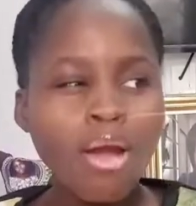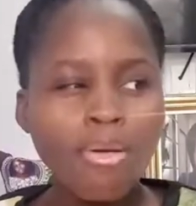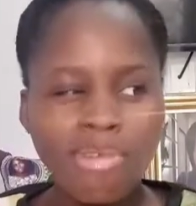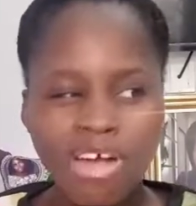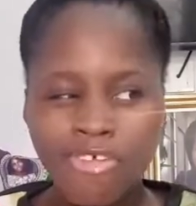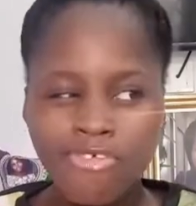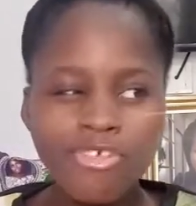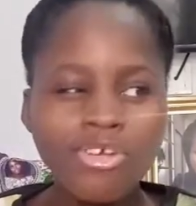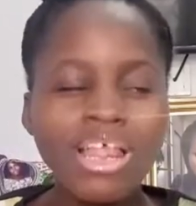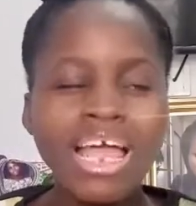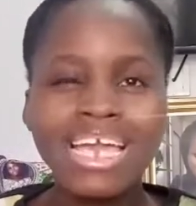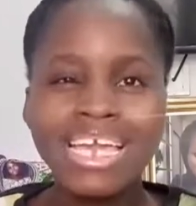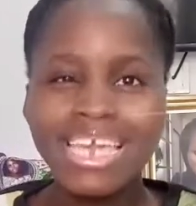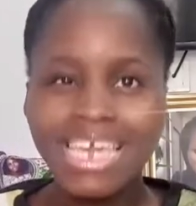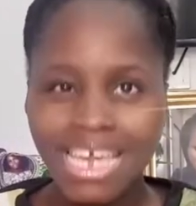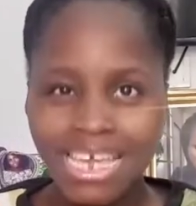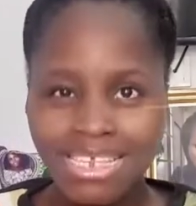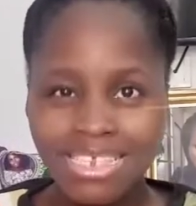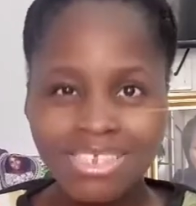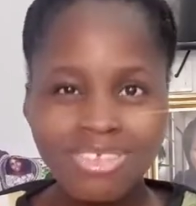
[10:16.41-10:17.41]
But I feel like,
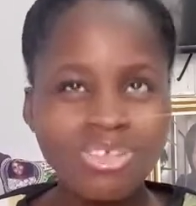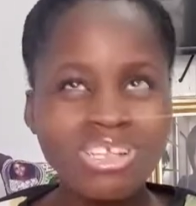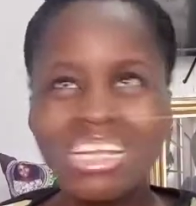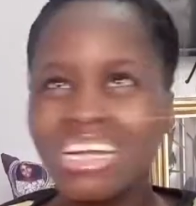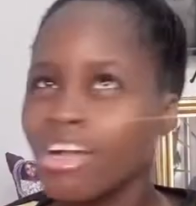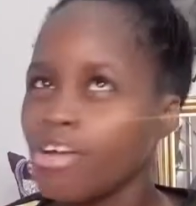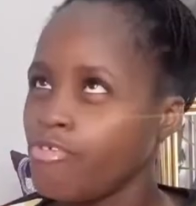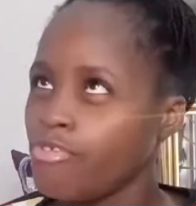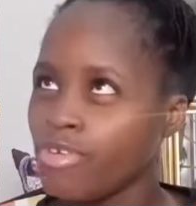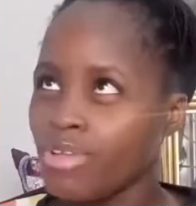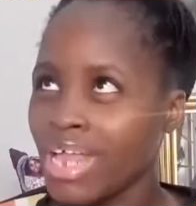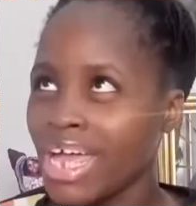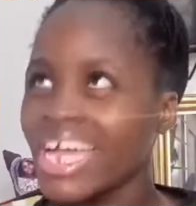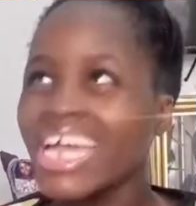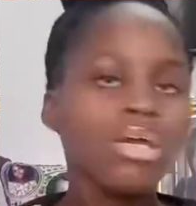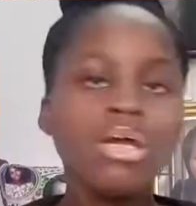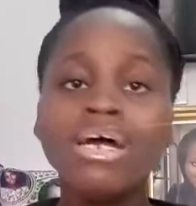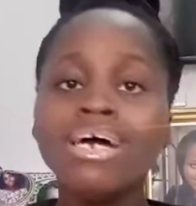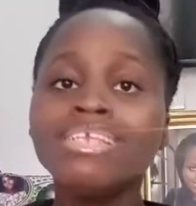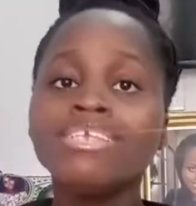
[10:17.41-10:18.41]
yes, not like I feel
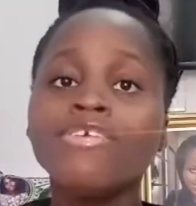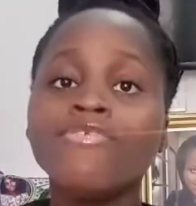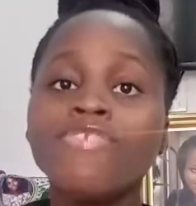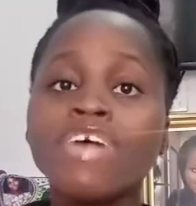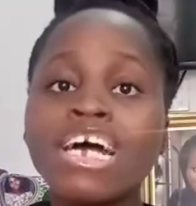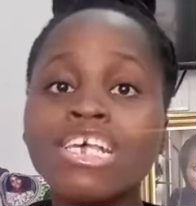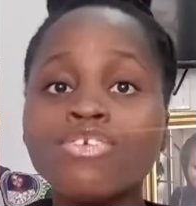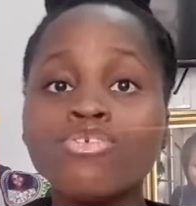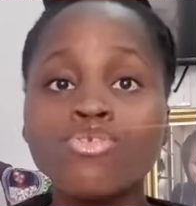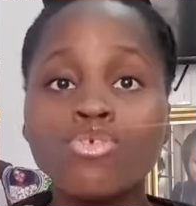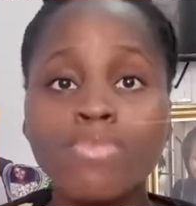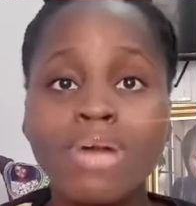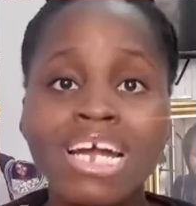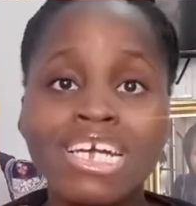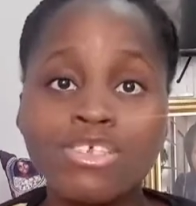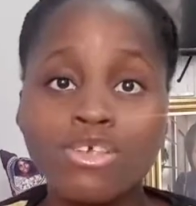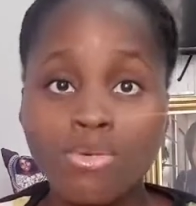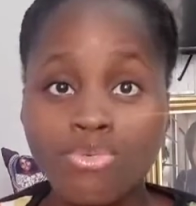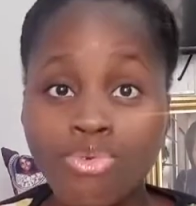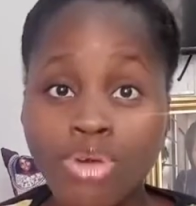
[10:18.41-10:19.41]
like, the first YouTuber
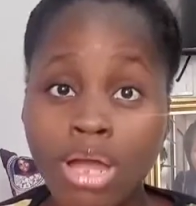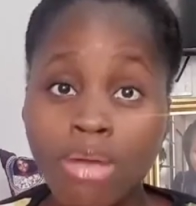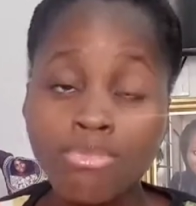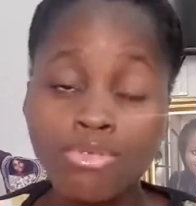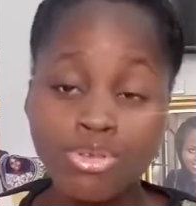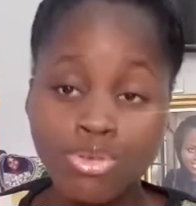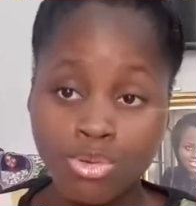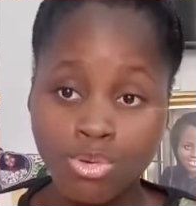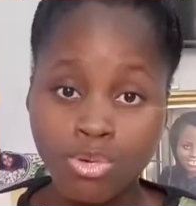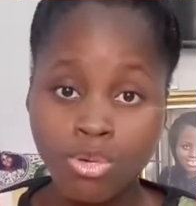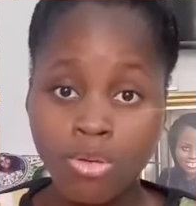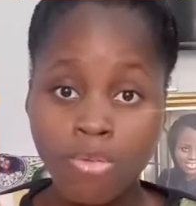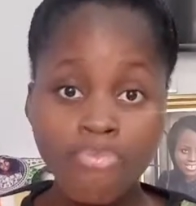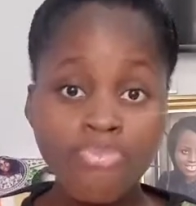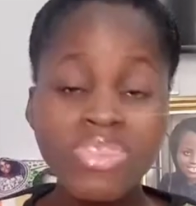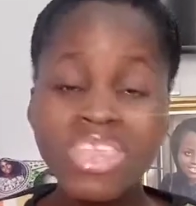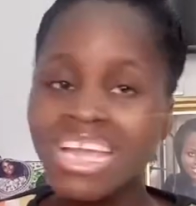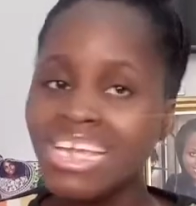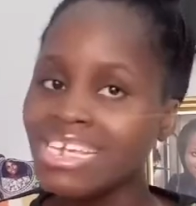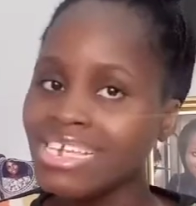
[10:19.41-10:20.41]
I subscribed to
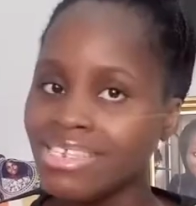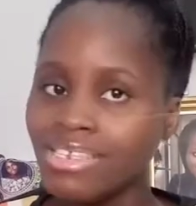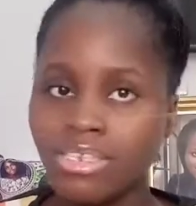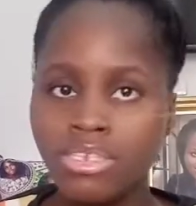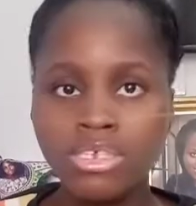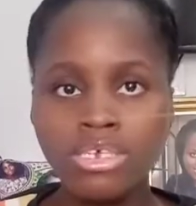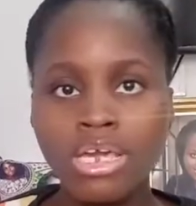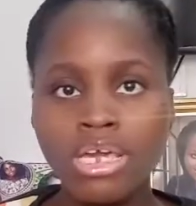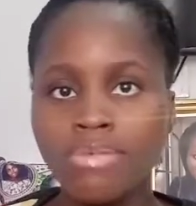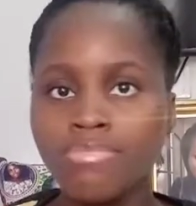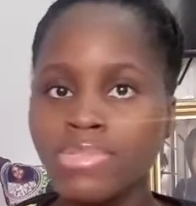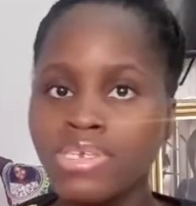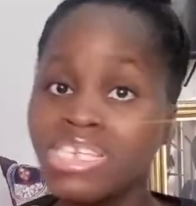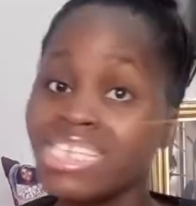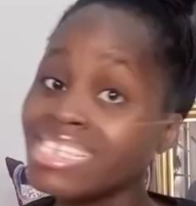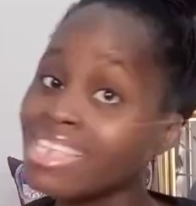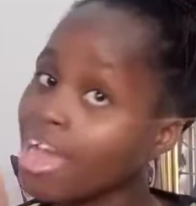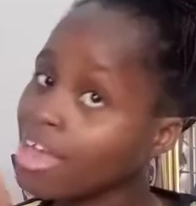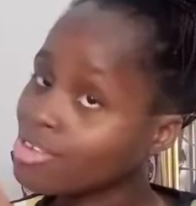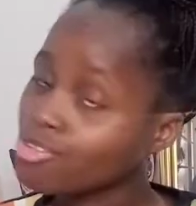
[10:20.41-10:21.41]
is CCM.
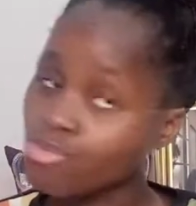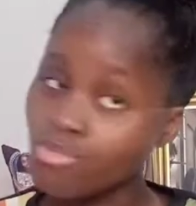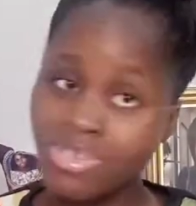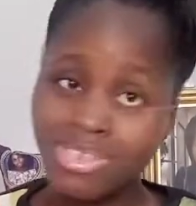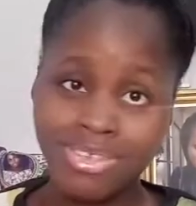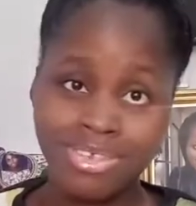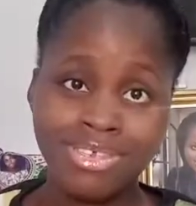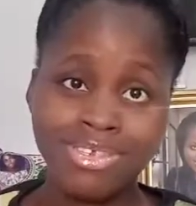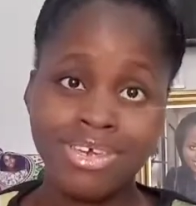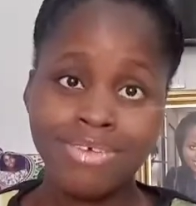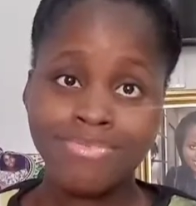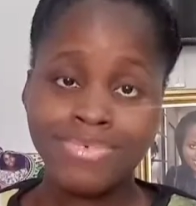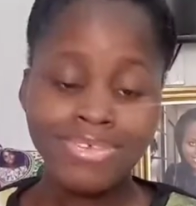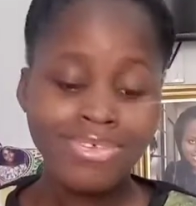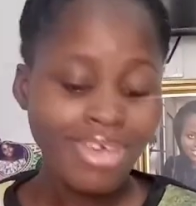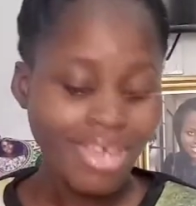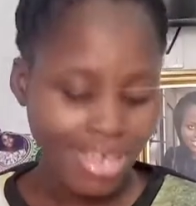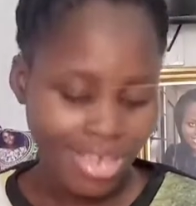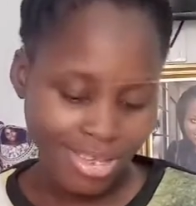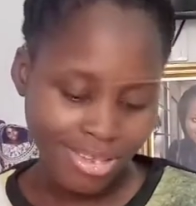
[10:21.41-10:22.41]
It has to be CCM.
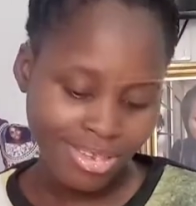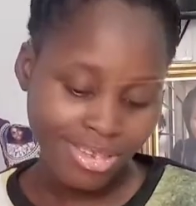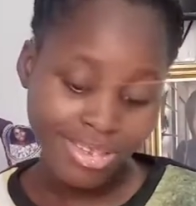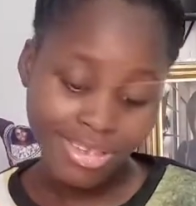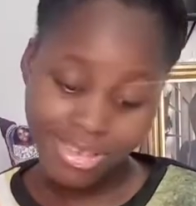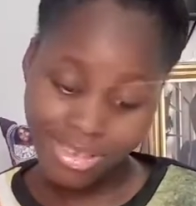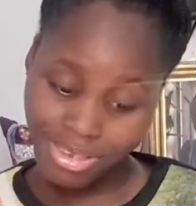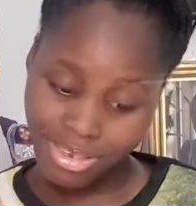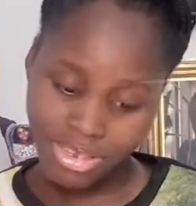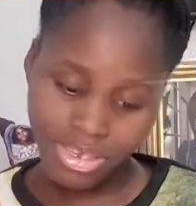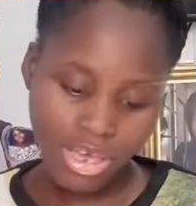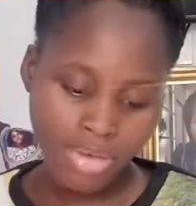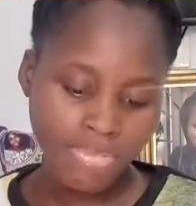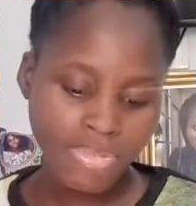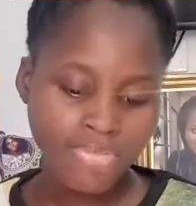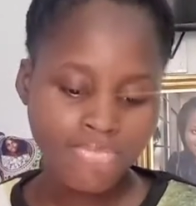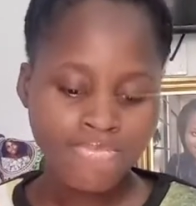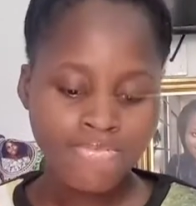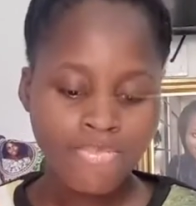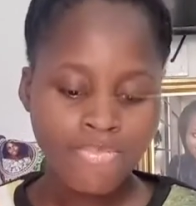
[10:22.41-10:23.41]
Yes, it's CCM.